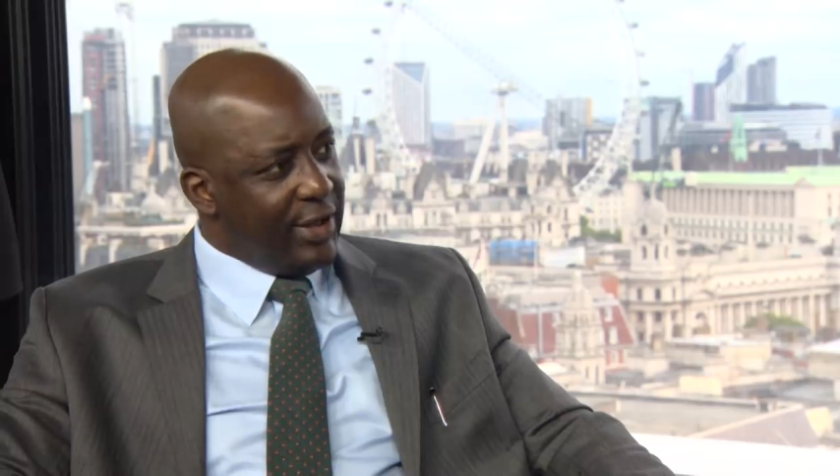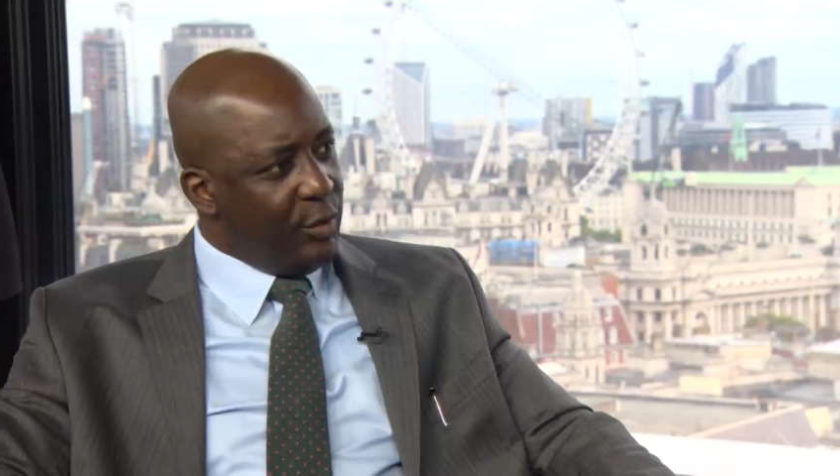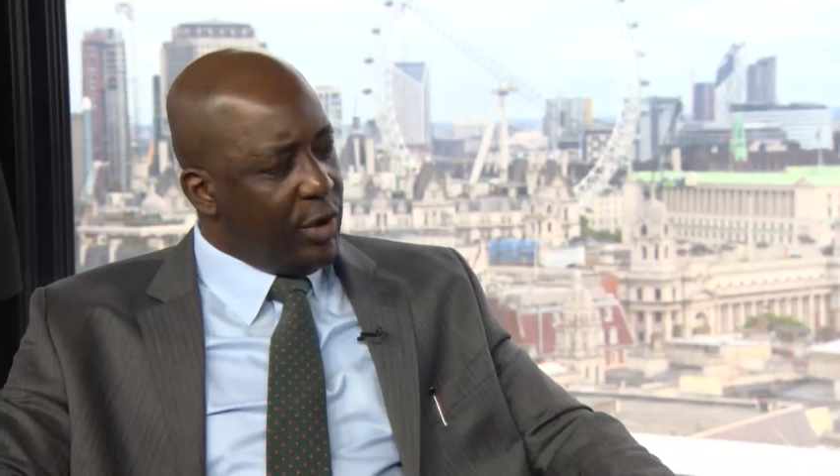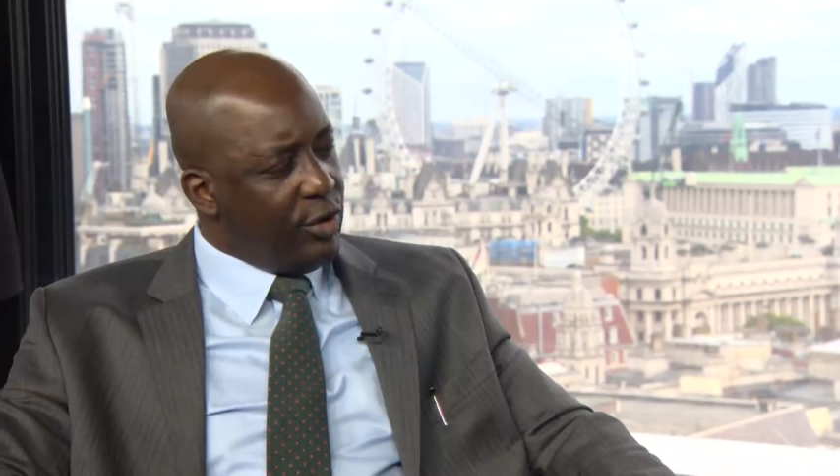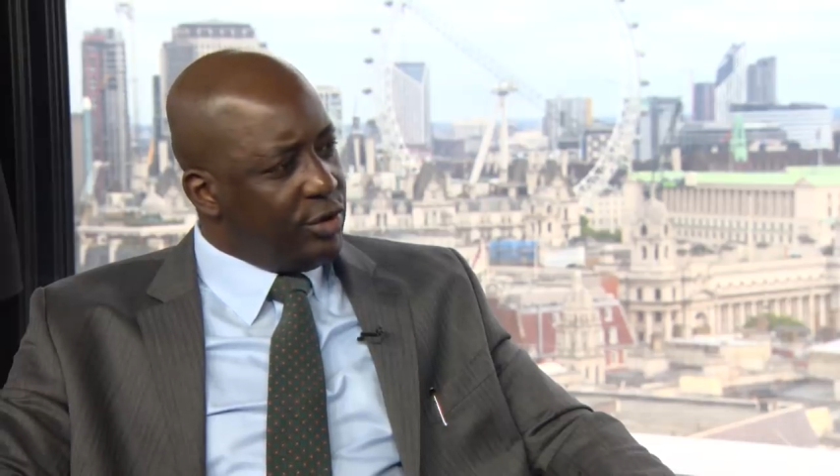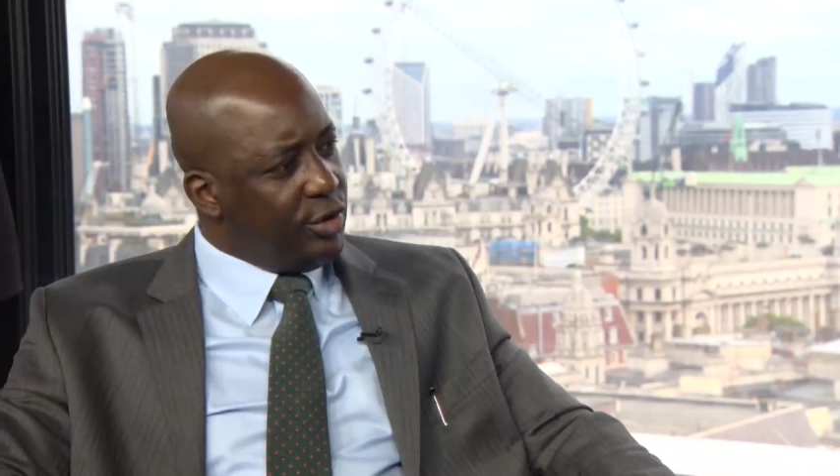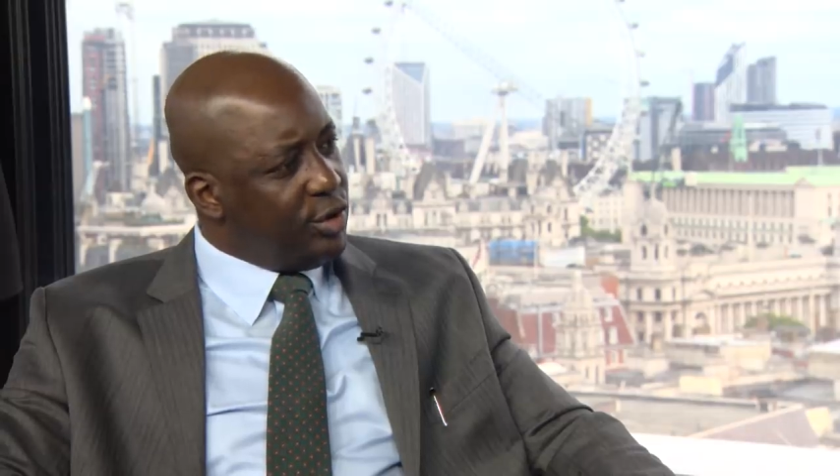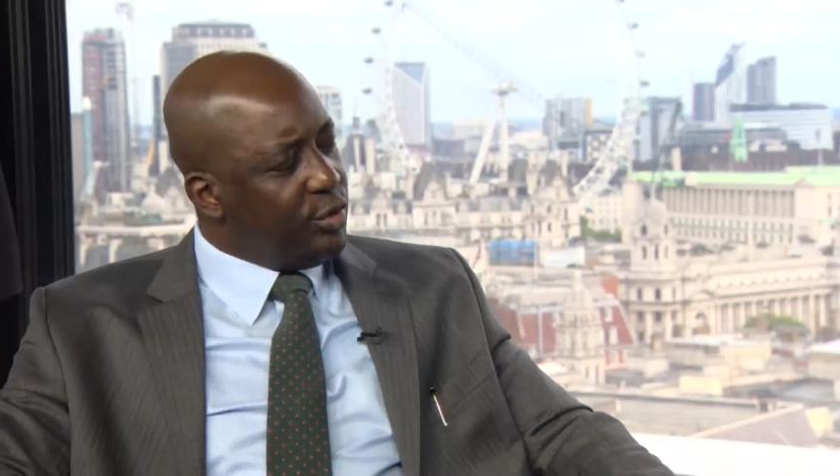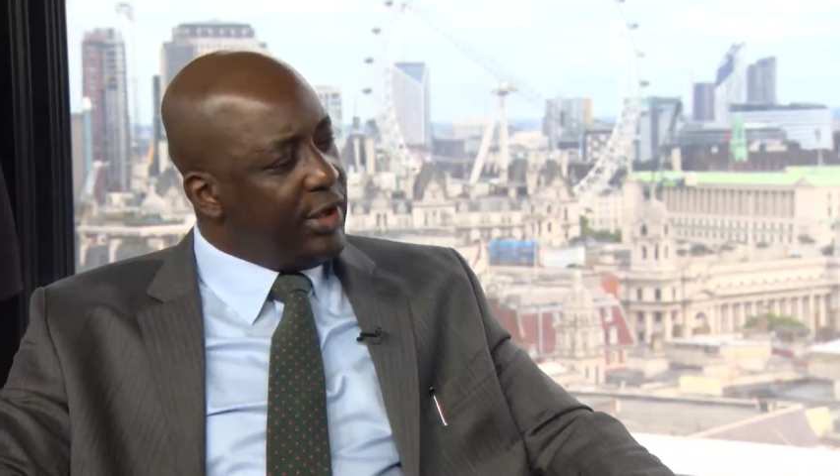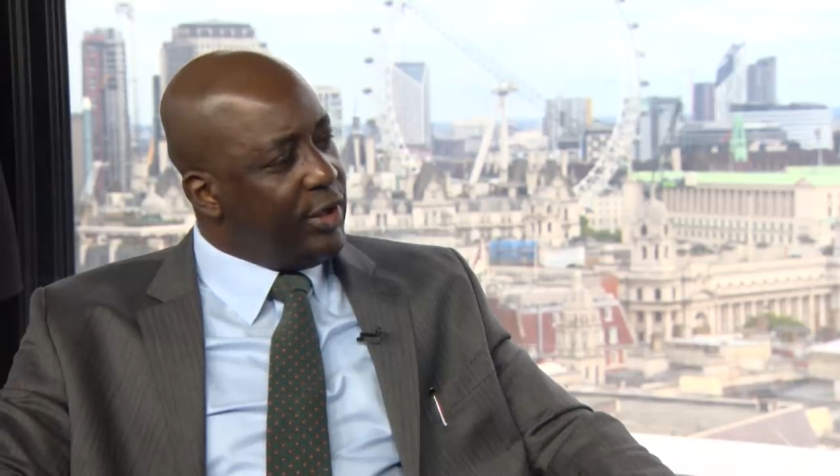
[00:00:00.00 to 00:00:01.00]
we continue
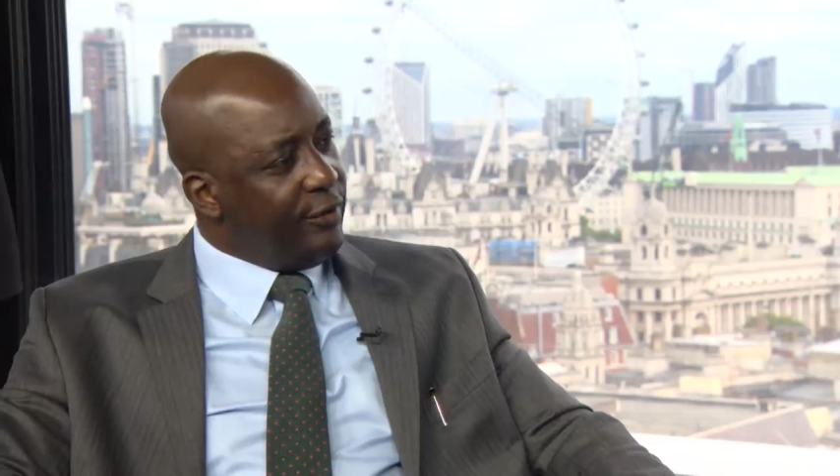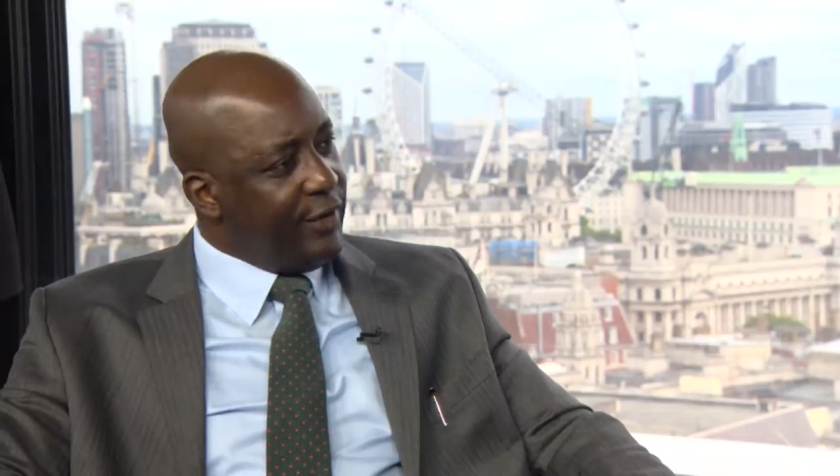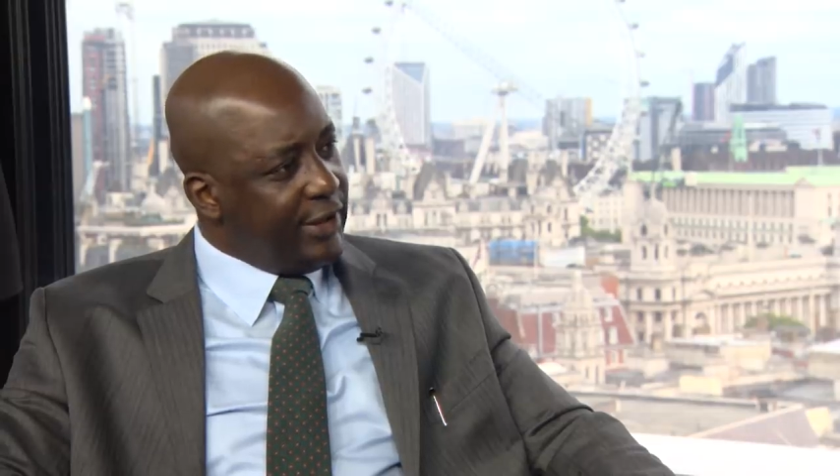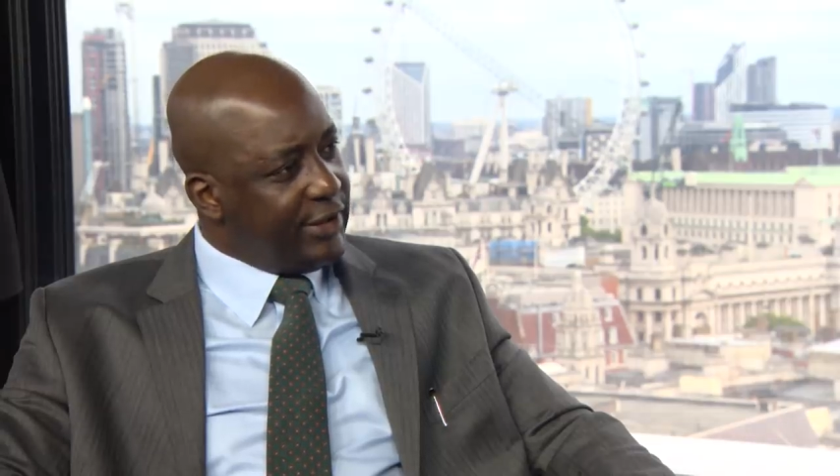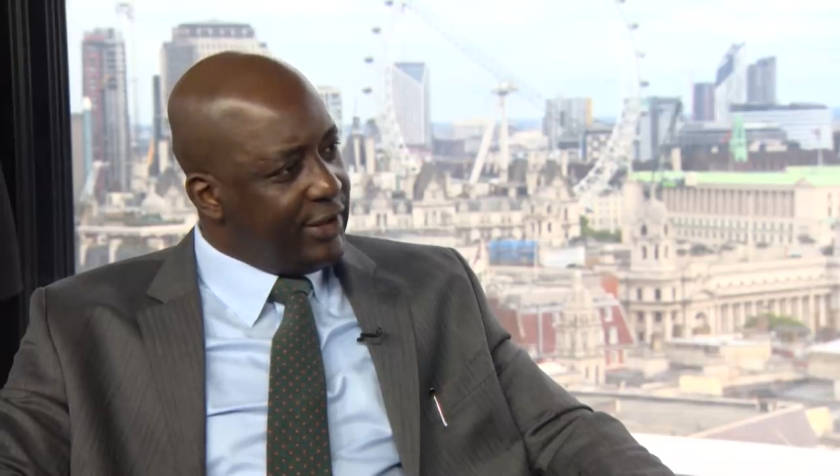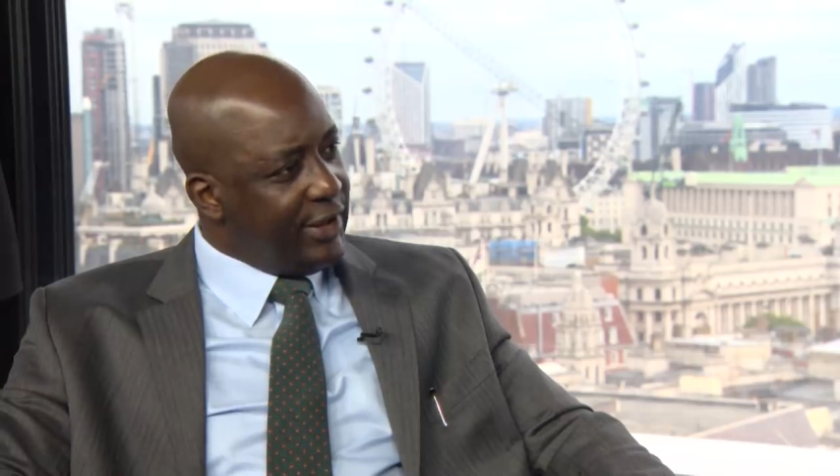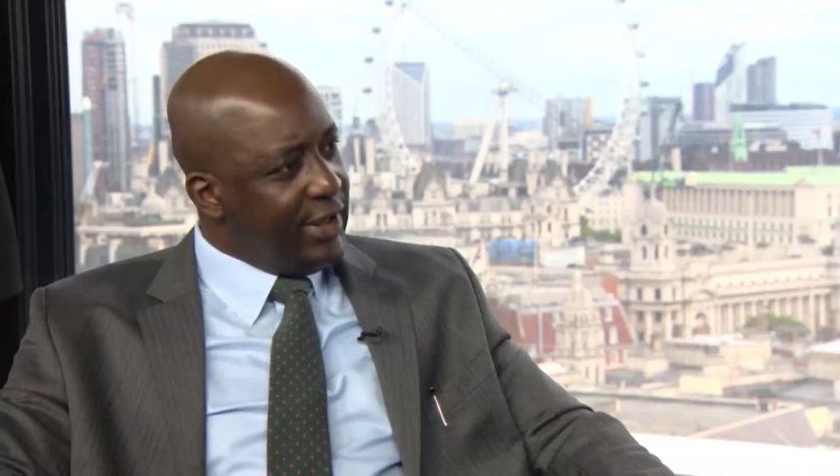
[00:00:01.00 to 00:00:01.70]
to innovate,